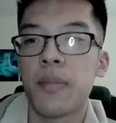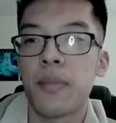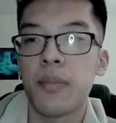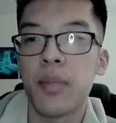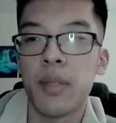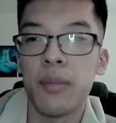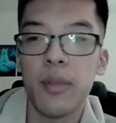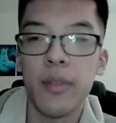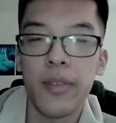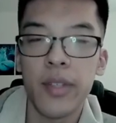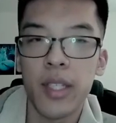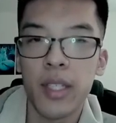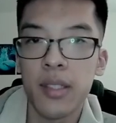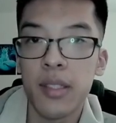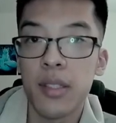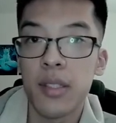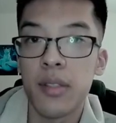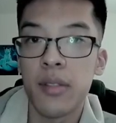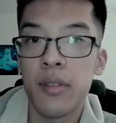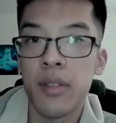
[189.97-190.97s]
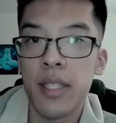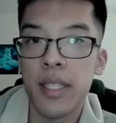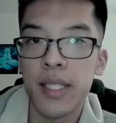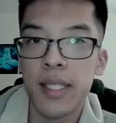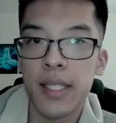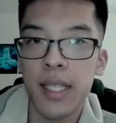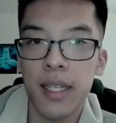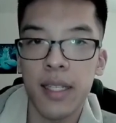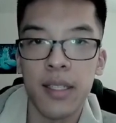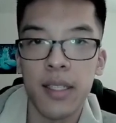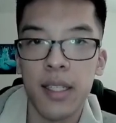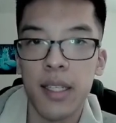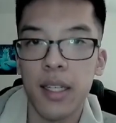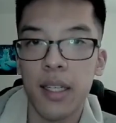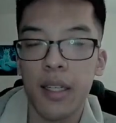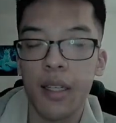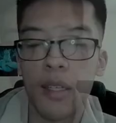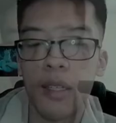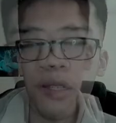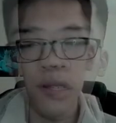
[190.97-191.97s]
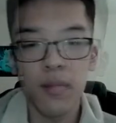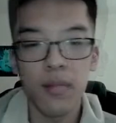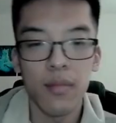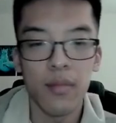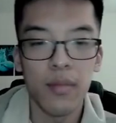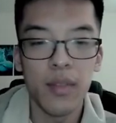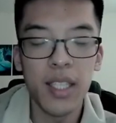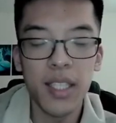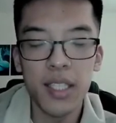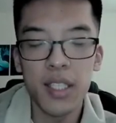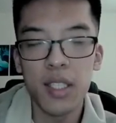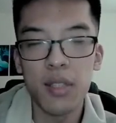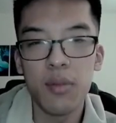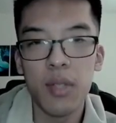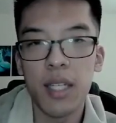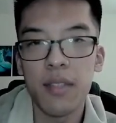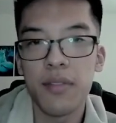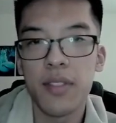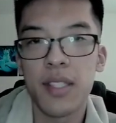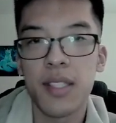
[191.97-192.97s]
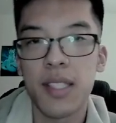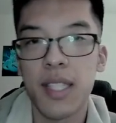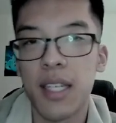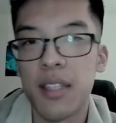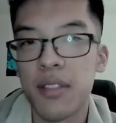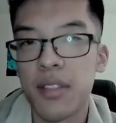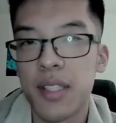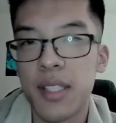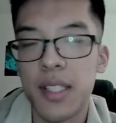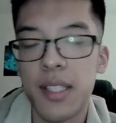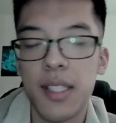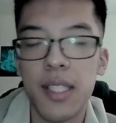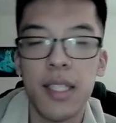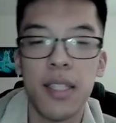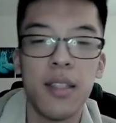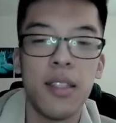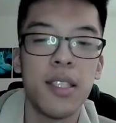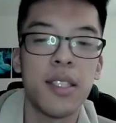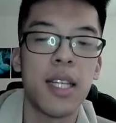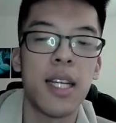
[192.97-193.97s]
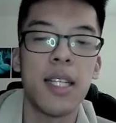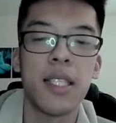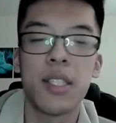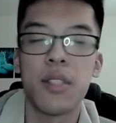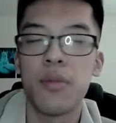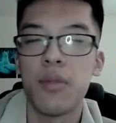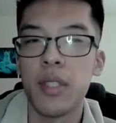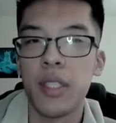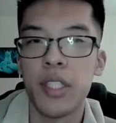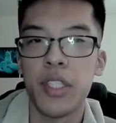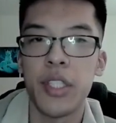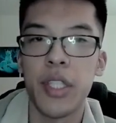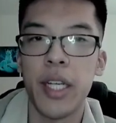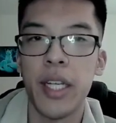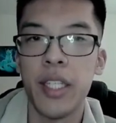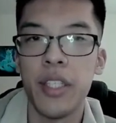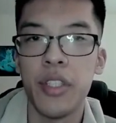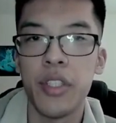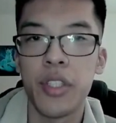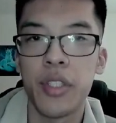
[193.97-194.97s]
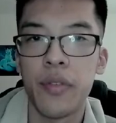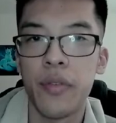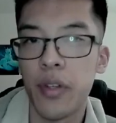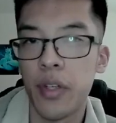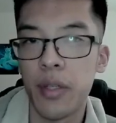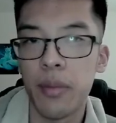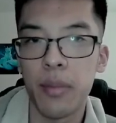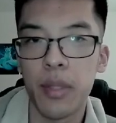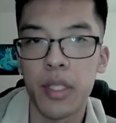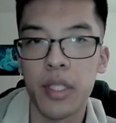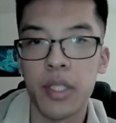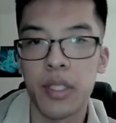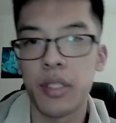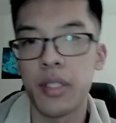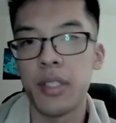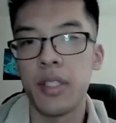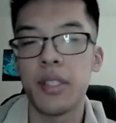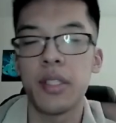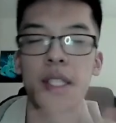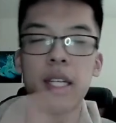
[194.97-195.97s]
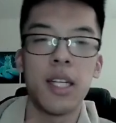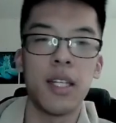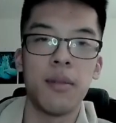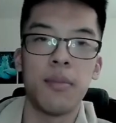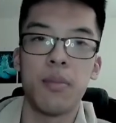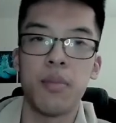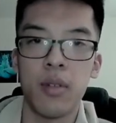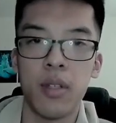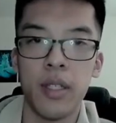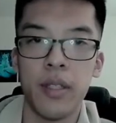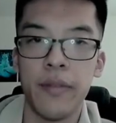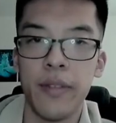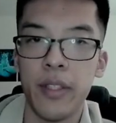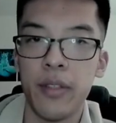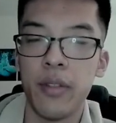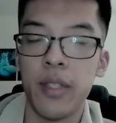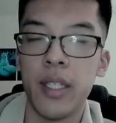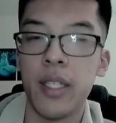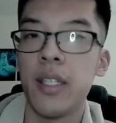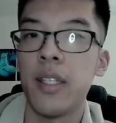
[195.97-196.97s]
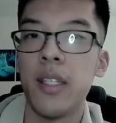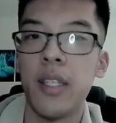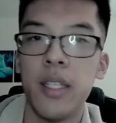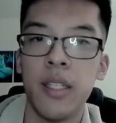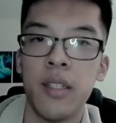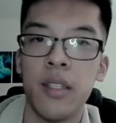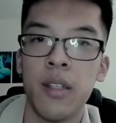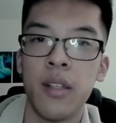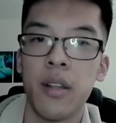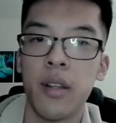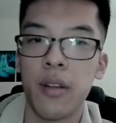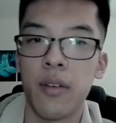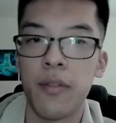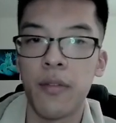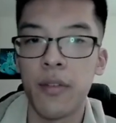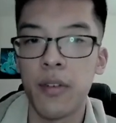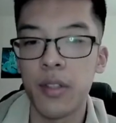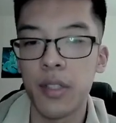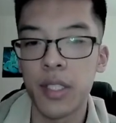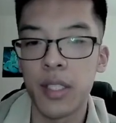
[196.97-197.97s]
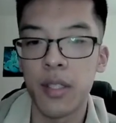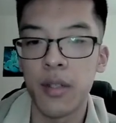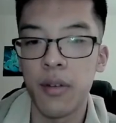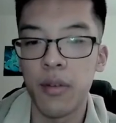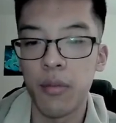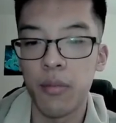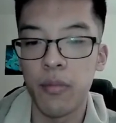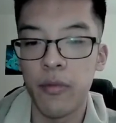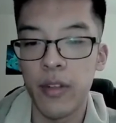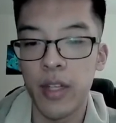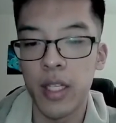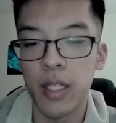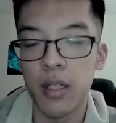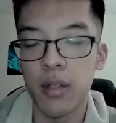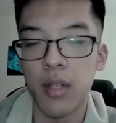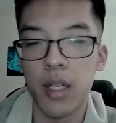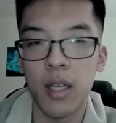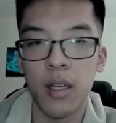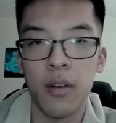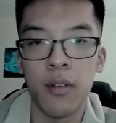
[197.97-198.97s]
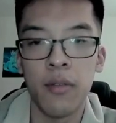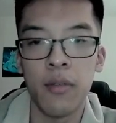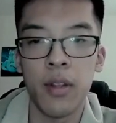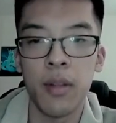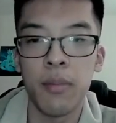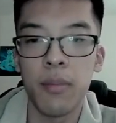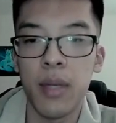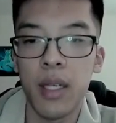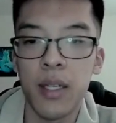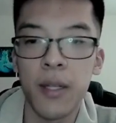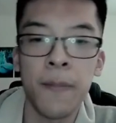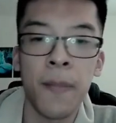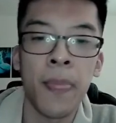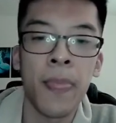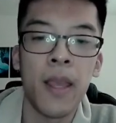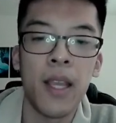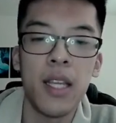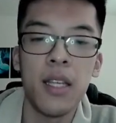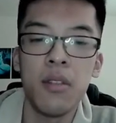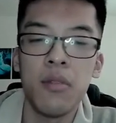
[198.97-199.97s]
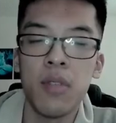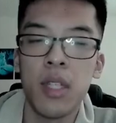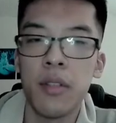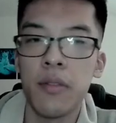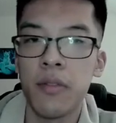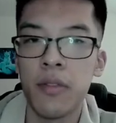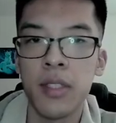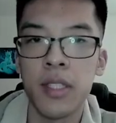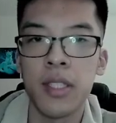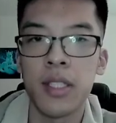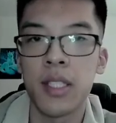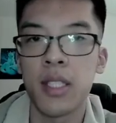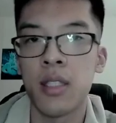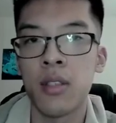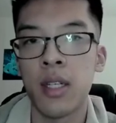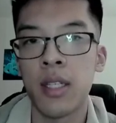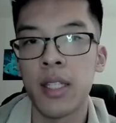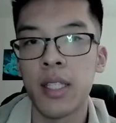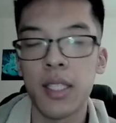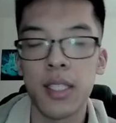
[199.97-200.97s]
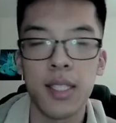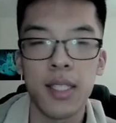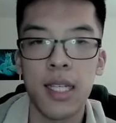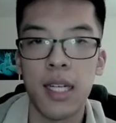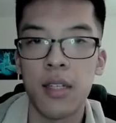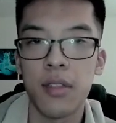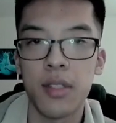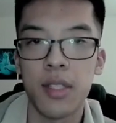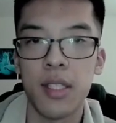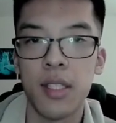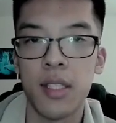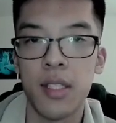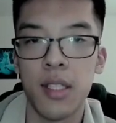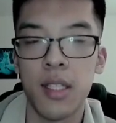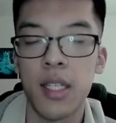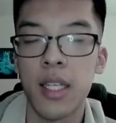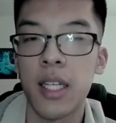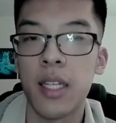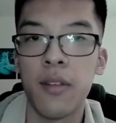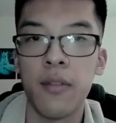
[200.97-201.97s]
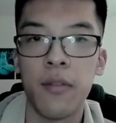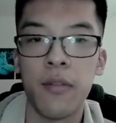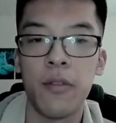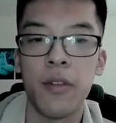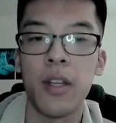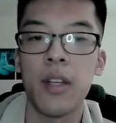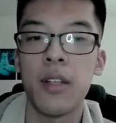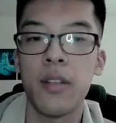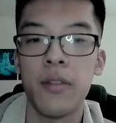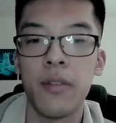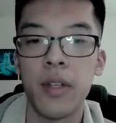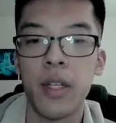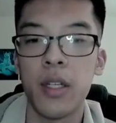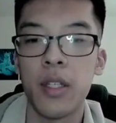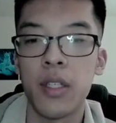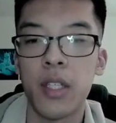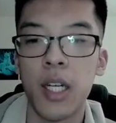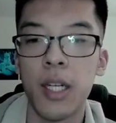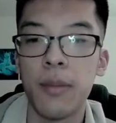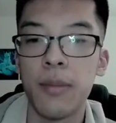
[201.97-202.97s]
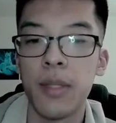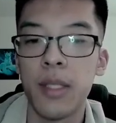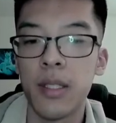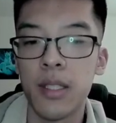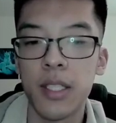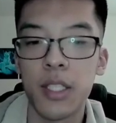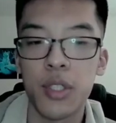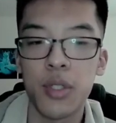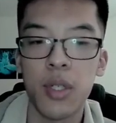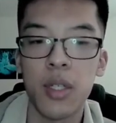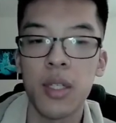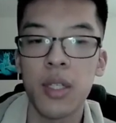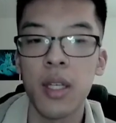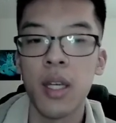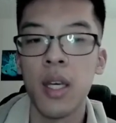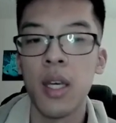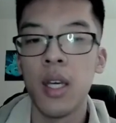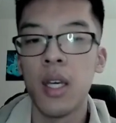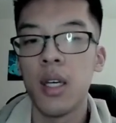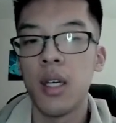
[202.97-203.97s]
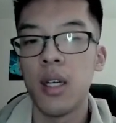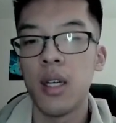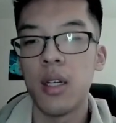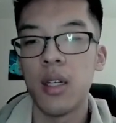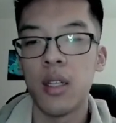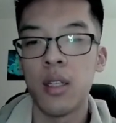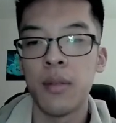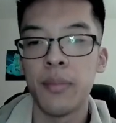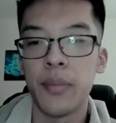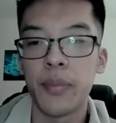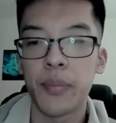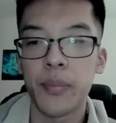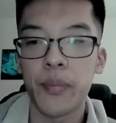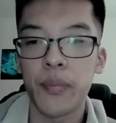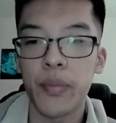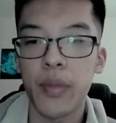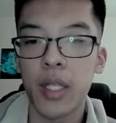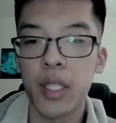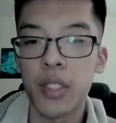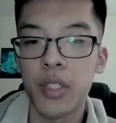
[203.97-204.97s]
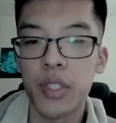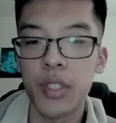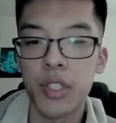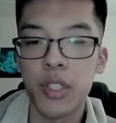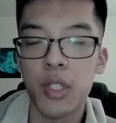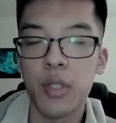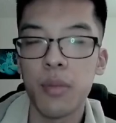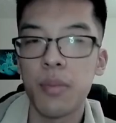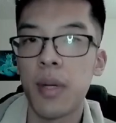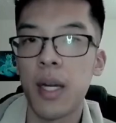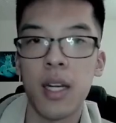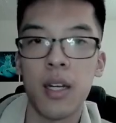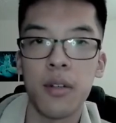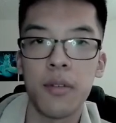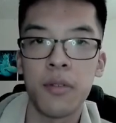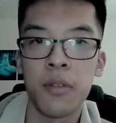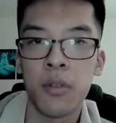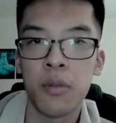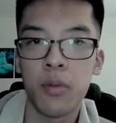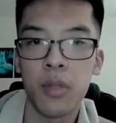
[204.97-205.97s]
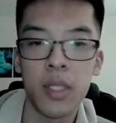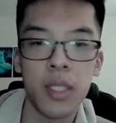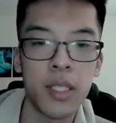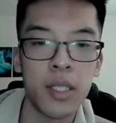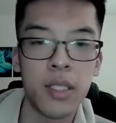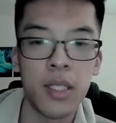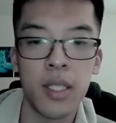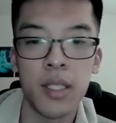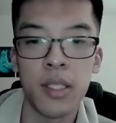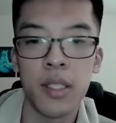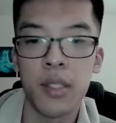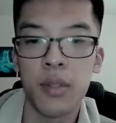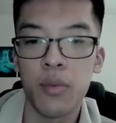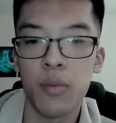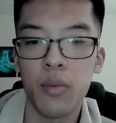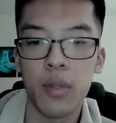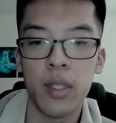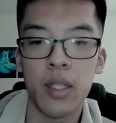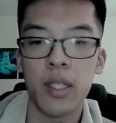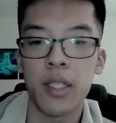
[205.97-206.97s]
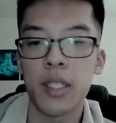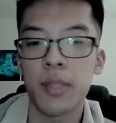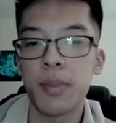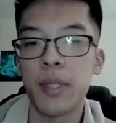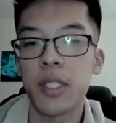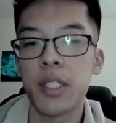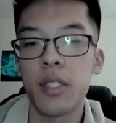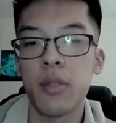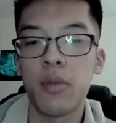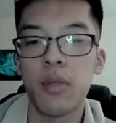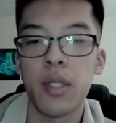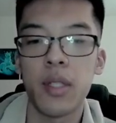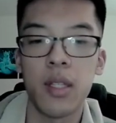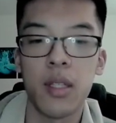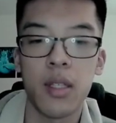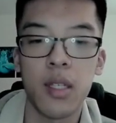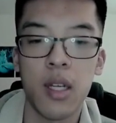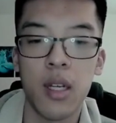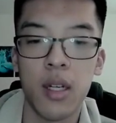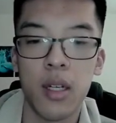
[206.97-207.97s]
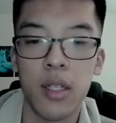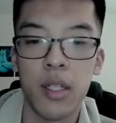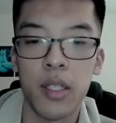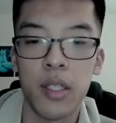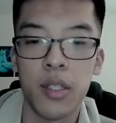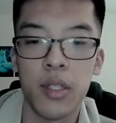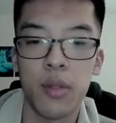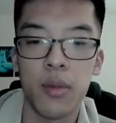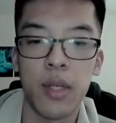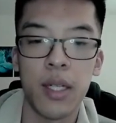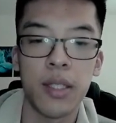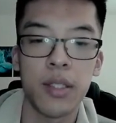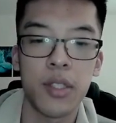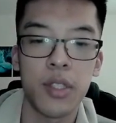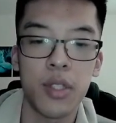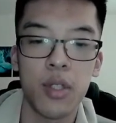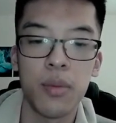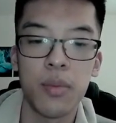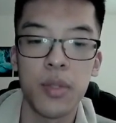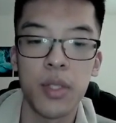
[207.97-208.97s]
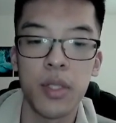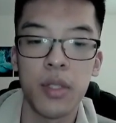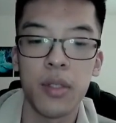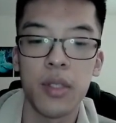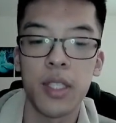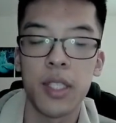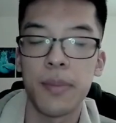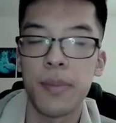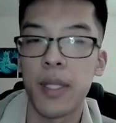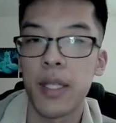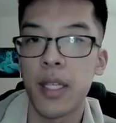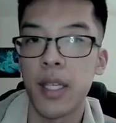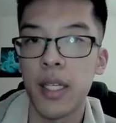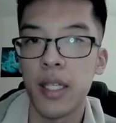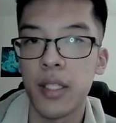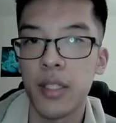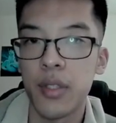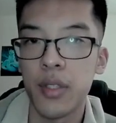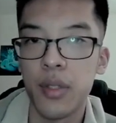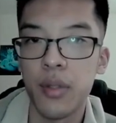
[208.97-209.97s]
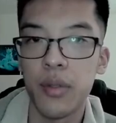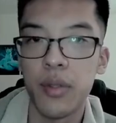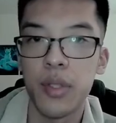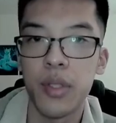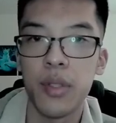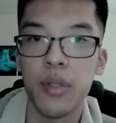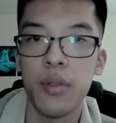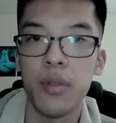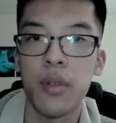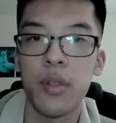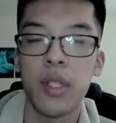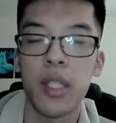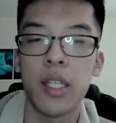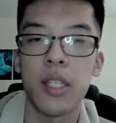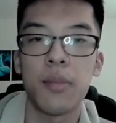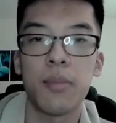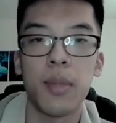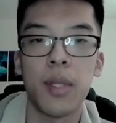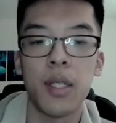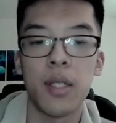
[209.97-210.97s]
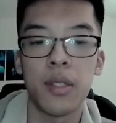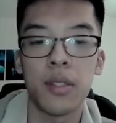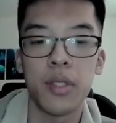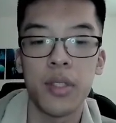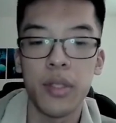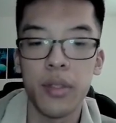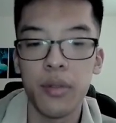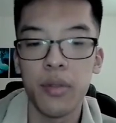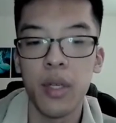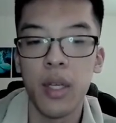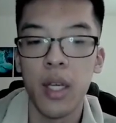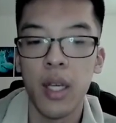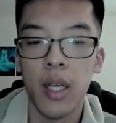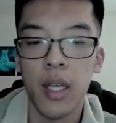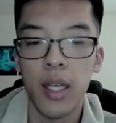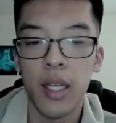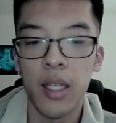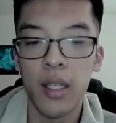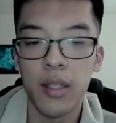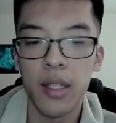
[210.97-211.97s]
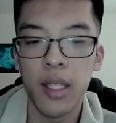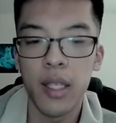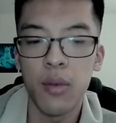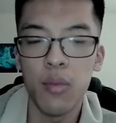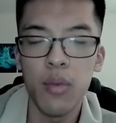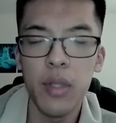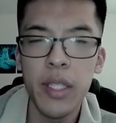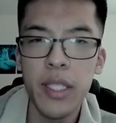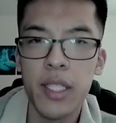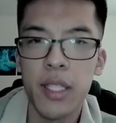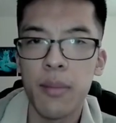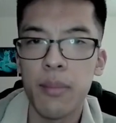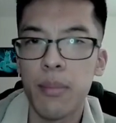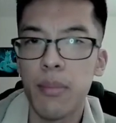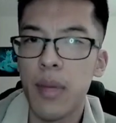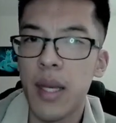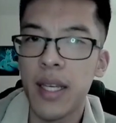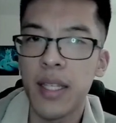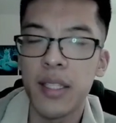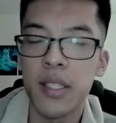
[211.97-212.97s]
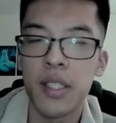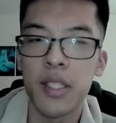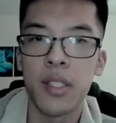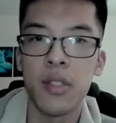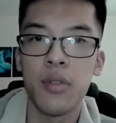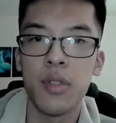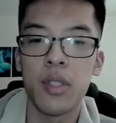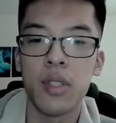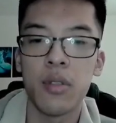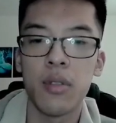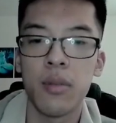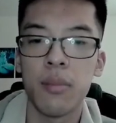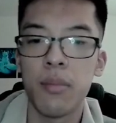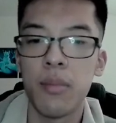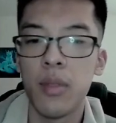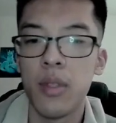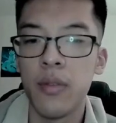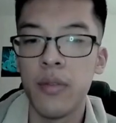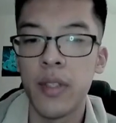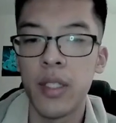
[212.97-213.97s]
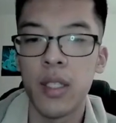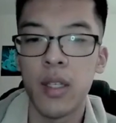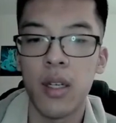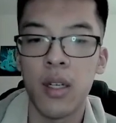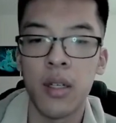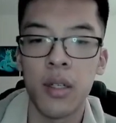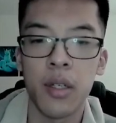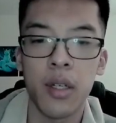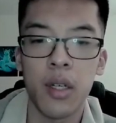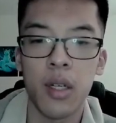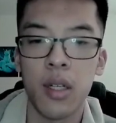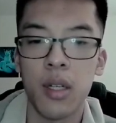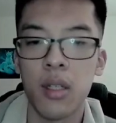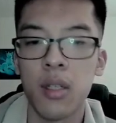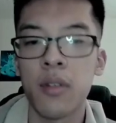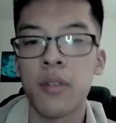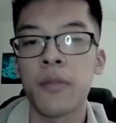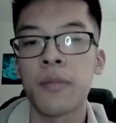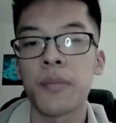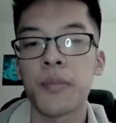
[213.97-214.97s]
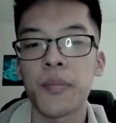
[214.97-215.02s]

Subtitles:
But moving on to the second deck. Next, we have Scouts. This list hasn't really changed very much since I previewed it in the first video of the meta, and rightfully so. I think Scouts is, again, very dominantly strong. It's just so powerful in what it does, especially with the card Durant Sculpture, this being a 2/2 that you play on 2, and that really demands you to remove it on curve.